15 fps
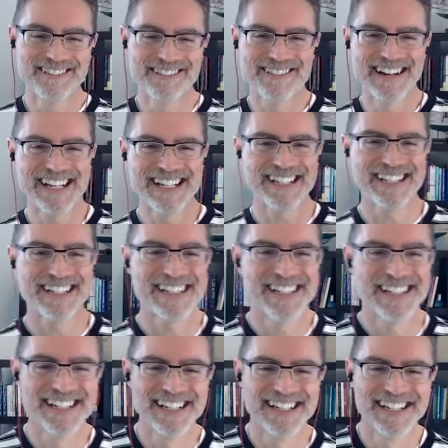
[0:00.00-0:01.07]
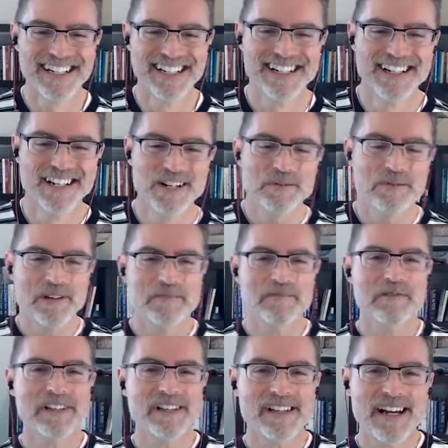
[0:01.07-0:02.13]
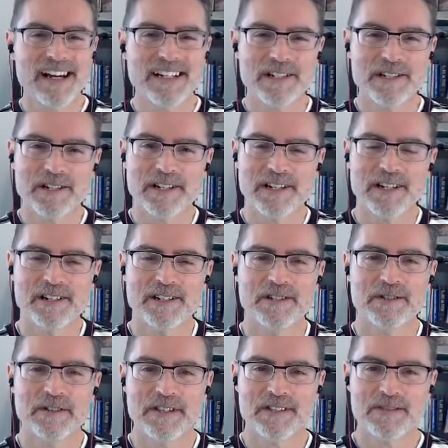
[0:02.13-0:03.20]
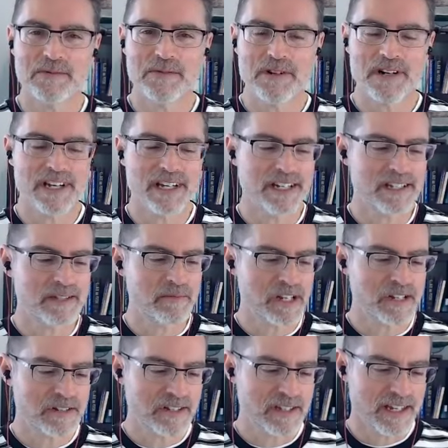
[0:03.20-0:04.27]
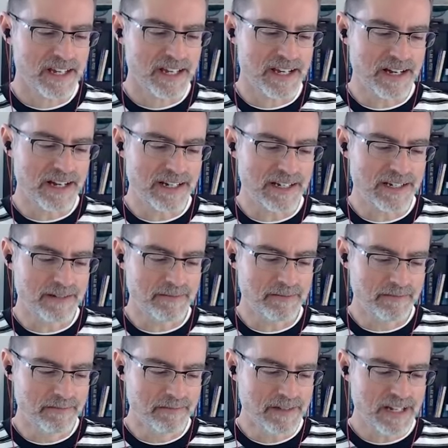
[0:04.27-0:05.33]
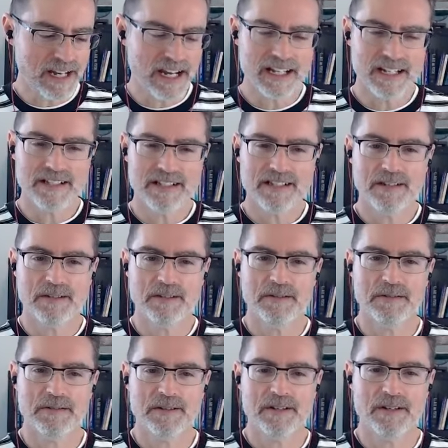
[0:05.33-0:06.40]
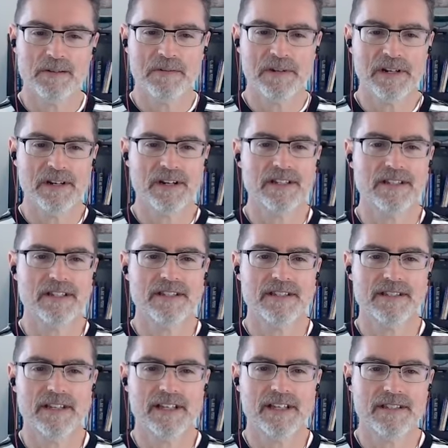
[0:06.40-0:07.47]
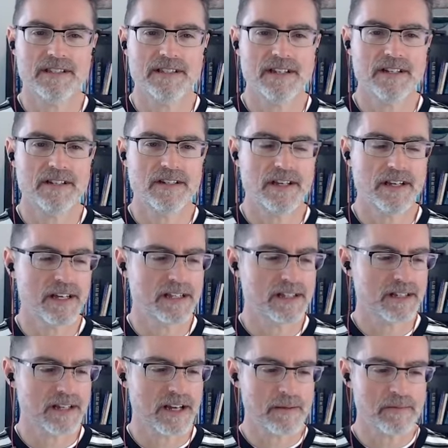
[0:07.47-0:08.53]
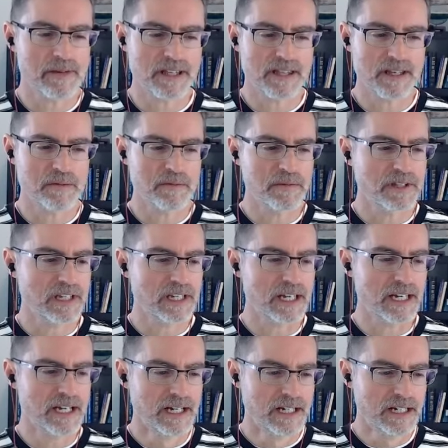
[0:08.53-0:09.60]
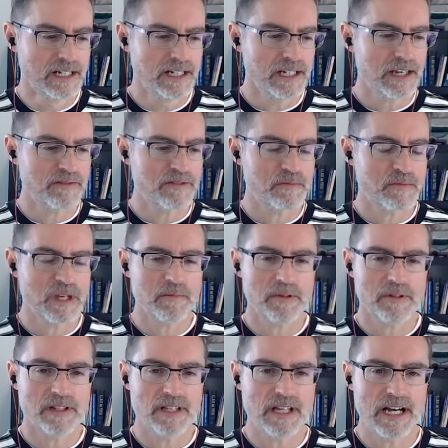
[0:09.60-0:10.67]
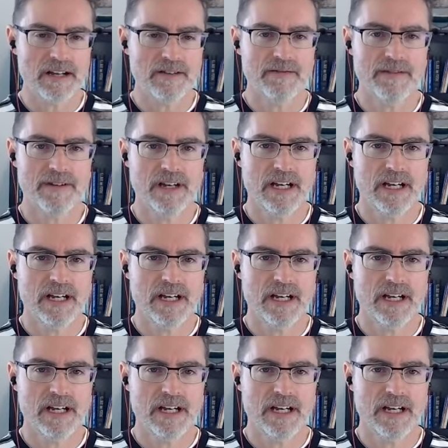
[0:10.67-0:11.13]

Right. Well, I'm really glad you're doing this work, and especially tied into career, because it's a topic that really gives people a lot of